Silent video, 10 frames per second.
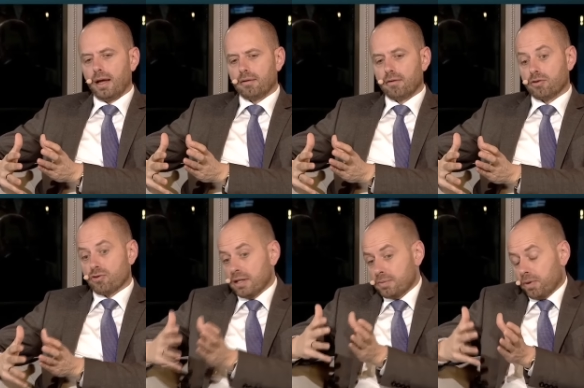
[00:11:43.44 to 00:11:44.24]
And
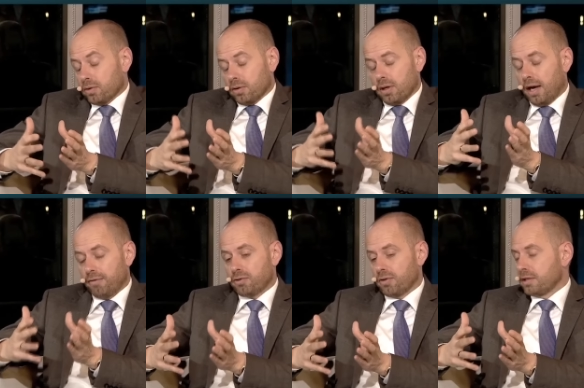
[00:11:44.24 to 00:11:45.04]
transport or
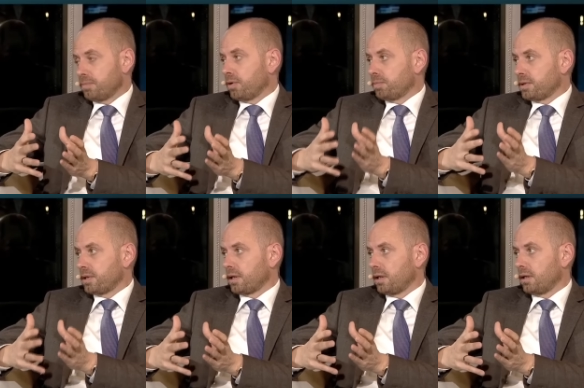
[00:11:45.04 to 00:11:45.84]
heavy transport in
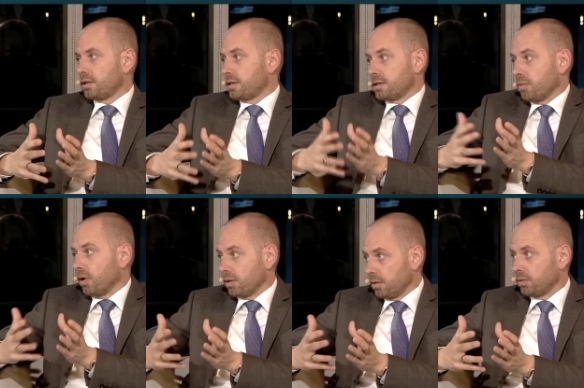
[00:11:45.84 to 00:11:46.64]
particular is
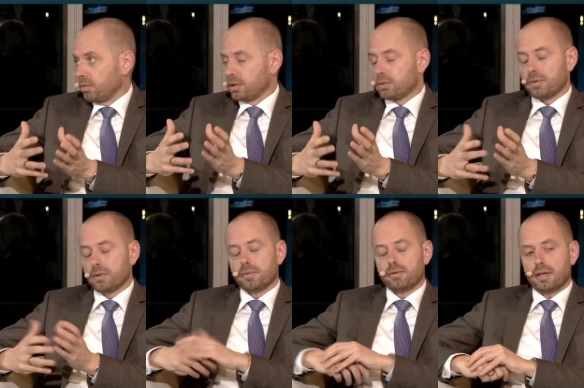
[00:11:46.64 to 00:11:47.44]
one which
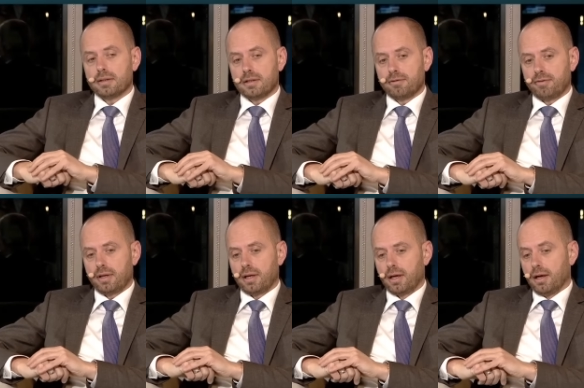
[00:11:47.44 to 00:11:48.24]
will be
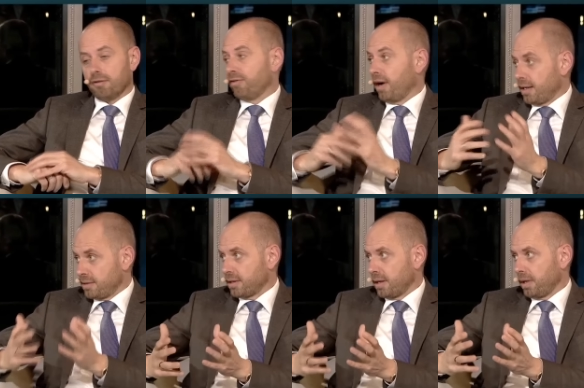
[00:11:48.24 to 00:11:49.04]
relatively
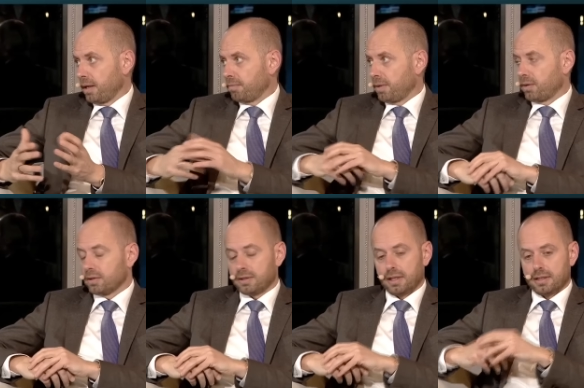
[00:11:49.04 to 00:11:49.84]
fast coming
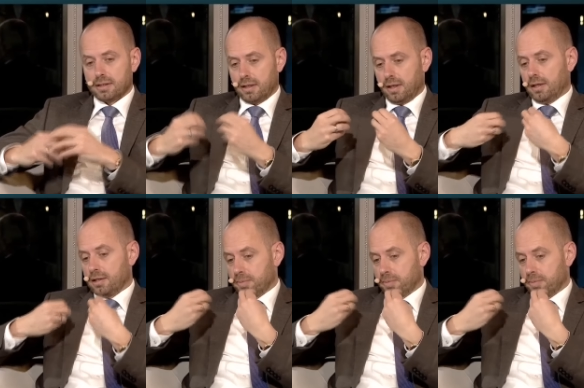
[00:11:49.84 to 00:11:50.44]
because there is a